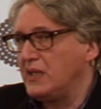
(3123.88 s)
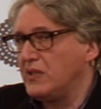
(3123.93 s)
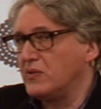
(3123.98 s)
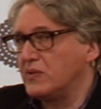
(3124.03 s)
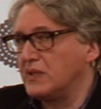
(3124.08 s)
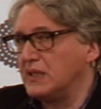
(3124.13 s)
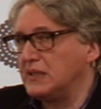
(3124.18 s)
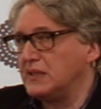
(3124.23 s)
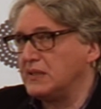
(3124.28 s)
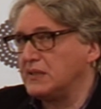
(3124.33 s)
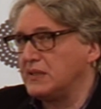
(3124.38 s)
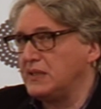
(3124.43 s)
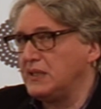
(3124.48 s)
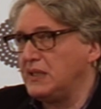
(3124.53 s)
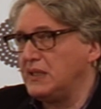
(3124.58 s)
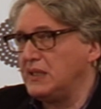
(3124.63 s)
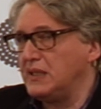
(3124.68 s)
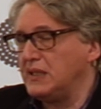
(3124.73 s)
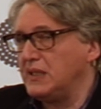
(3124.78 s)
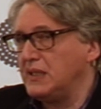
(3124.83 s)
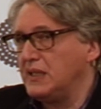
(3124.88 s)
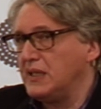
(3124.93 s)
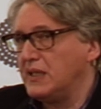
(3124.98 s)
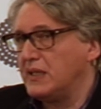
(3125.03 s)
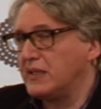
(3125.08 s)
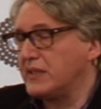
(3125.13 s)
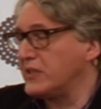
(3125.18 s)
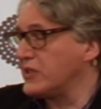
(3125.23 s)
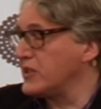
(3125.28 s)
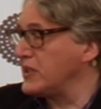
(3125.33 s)
you cannot really
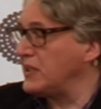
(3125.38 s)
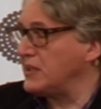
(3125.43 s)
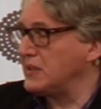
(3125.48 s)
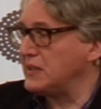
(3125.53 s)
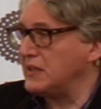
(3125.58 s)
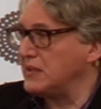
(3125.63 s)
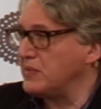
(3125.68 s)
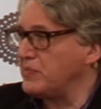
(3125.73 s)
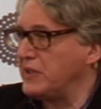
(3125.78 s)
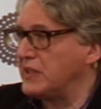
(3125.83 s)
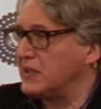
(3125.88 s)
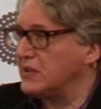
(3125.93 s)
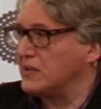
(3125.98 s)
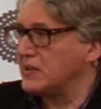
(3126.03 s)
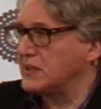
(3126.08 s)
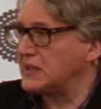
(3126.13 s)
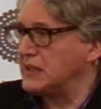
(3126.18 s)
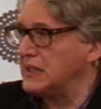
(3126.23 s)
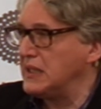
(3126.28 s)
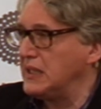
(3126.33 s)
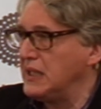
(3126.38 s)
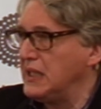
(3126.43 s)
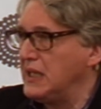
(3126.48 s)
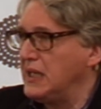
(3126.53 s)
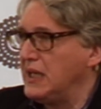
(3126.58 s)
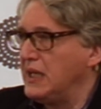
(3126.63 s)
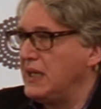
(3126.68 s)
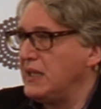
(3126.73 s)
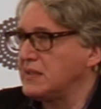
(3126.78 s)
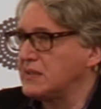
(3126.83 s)
reject it, because
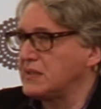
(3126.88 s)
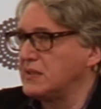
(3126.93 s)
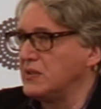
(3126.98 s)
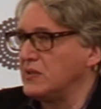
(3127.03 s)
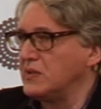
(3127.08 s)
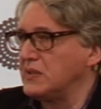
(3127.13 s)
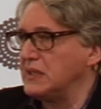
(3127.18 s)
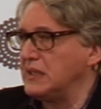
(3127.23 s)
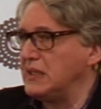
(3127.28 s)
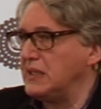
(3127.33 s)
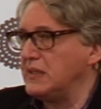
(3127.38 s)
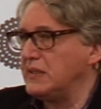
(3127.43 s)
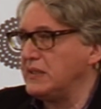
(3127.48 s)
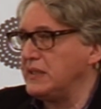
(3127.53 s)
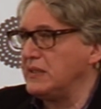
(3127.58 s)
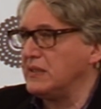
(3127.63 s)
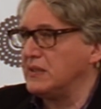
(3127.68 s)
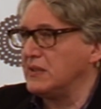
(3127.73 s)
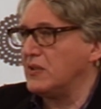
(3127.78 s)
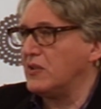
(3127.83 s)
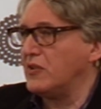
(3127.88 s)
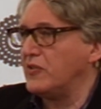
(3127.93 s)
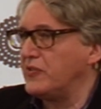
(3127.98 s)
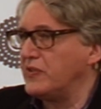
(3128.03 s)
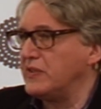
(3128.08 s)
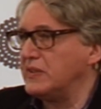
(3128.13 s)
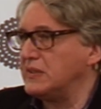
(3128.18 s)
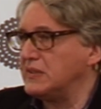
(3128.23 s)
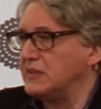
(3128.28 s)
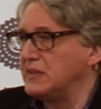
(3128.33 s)
it's not a real
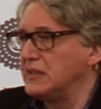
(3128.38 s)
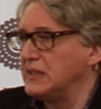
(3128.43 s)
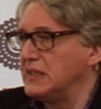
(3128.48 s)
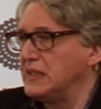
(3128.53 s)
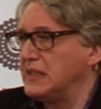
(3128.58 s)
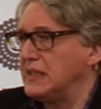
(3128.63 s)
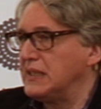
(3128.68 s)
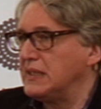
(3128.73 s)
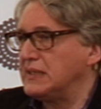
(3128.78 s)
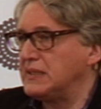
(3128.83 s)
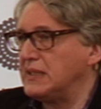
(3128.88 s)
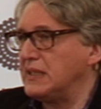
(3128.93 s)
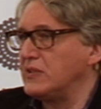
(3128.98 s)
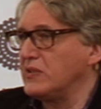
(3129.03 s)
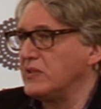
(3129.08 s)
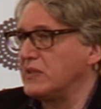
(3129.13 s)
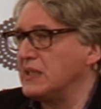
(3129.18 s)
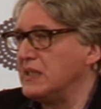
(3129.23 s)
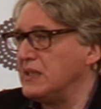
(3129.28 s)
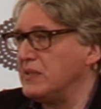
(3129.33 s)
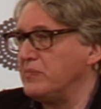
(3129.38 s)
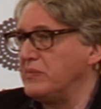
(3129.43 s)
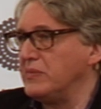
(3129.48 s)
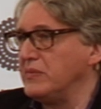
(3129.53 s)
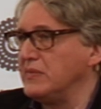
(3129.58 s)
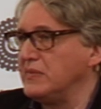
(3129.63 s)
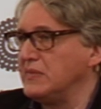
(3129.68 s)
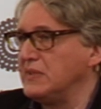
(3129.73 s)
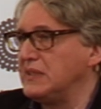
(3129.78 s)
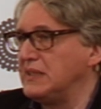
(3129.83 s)
offer that you can
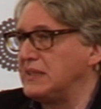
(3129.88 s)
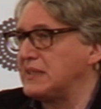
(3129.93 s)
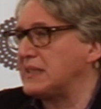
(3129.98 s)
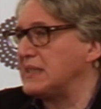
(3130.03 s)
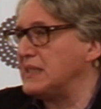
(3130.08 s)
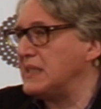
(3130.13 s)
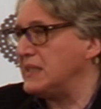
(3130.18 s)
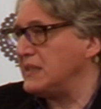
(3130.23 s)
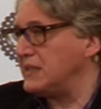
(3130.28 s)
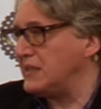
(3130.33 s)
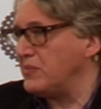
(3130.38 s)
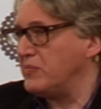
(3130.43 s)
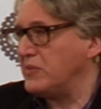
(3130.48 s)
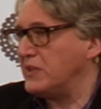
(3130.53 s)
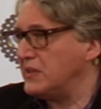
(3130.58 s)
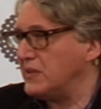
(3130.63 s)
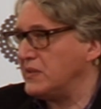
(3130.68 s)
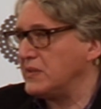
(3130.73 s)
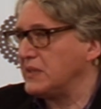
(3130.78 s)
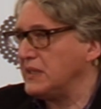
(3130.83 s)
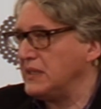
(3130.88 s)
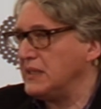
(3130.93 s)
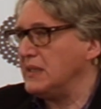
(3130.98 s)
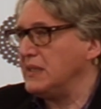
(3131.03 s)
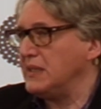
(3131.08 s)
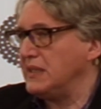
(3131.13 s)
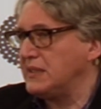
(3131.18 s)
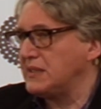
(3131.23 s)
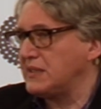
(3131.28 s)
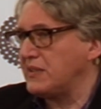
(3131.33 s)
decide about.
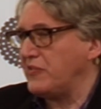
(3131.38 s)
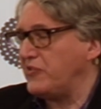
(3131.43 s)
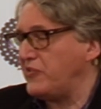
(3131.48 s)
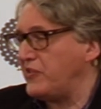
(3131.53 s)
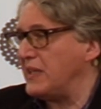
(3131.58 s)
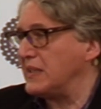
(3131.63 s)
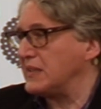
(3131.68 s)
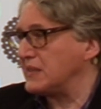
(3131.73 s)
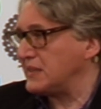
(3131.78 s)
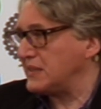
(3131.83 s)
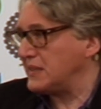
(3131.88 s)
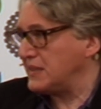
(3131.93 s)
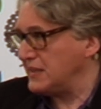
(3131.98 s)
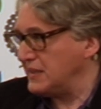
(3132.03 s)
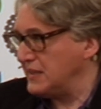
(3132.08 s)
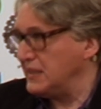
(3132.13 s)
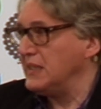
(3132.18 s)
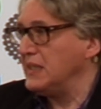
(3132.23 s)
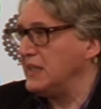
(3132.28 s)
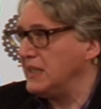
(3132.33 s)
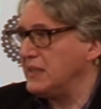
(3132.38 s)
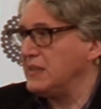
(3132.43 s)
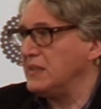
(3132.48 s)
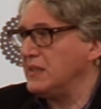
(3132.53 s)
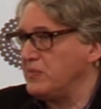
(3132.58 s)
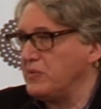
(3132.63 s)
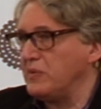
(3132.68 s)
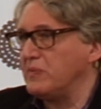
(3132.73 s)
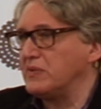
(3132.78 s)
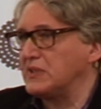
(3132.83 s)
Yeah, it's a fact.
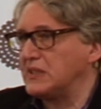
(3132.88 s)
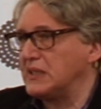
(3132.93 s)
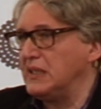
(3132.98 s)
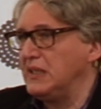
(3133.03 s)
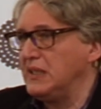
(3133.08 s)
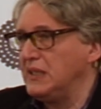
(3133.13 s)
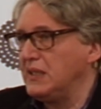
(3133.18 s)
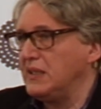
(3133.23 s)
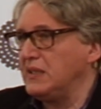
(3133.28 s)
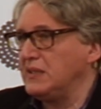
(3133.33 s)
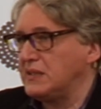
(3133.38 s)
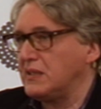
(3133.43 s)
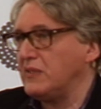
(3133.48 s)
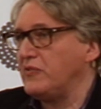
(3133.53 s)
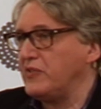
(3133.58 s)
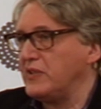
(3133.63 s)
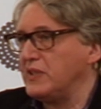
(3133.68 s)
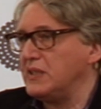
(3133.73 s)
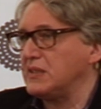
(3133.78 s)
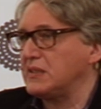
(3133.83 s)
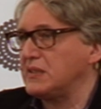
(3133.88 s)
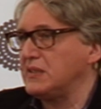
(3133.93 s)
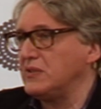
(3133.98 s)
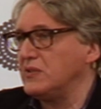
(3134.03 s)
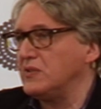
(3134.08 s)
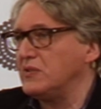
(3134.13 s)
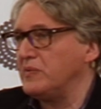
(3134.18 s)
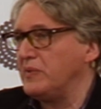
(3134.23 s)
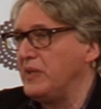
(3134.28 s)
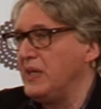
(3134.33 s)
Yeah, people say, it's a fact,
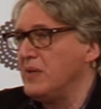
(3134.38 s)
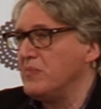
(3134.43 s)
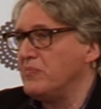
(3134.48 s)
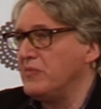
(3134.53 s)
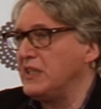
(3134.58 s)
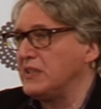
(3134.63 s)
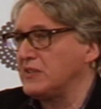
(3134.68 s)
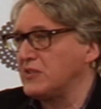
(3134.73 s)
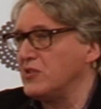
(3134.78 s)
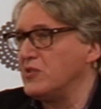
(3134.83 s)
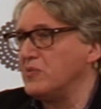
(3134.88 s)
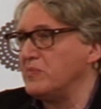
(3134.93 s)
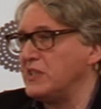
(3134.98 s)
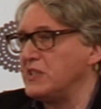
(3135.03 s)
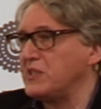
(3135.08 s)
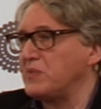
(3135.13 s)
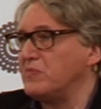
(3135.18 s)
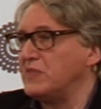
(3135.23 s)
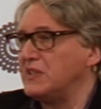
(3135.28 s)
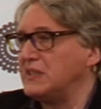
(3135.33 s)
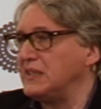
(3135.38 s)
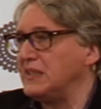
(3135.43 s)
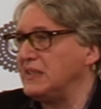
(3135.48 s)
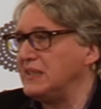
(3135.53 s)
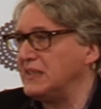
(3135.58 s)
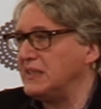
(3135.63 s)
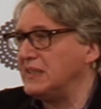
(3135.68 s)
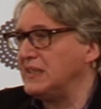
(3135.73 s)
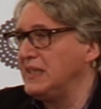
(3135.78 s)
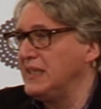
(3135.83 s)
you make so much money.
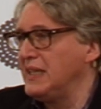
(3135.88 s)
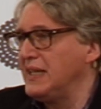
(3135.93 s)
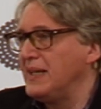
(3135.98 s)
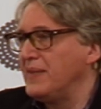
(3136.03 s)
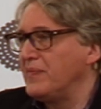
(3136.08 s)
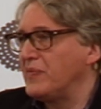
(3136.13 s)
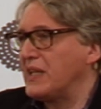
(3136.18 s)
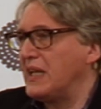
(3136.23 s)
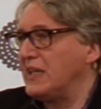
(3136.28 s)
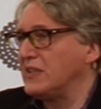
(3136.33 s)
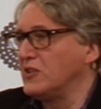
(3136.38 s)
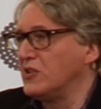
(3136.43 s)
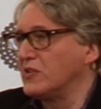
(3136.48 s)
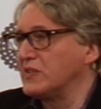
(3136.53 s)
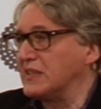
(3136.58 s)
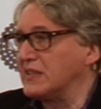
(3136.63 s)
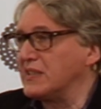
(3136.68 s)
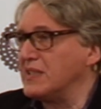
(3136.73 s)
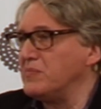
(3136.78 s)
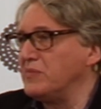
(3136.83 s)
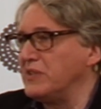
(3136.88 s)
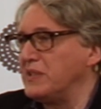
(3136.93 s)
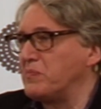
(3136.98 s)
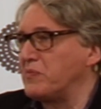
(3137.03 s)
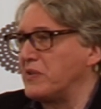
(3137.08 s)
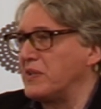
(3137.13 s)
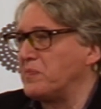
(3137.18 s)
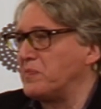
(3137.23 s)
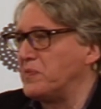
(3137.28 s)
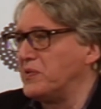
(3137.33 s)
Yeah? It's not somebody
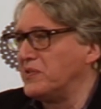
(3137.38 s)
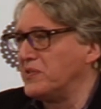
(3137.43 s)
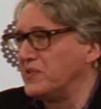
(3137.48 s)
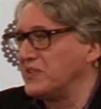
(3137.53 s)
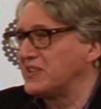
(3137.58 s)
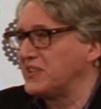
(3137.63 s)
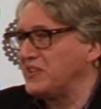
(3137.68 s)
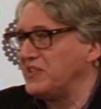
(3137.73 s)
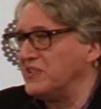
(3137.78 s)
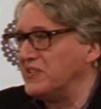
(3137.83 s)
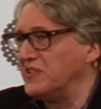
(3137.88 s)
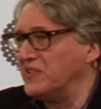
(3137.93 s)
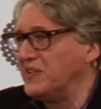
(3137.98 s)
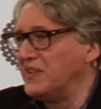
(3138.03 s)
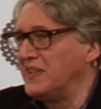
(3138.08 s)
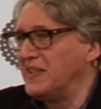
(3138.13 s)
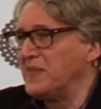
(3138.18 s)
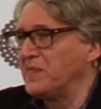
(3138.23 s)
propose you,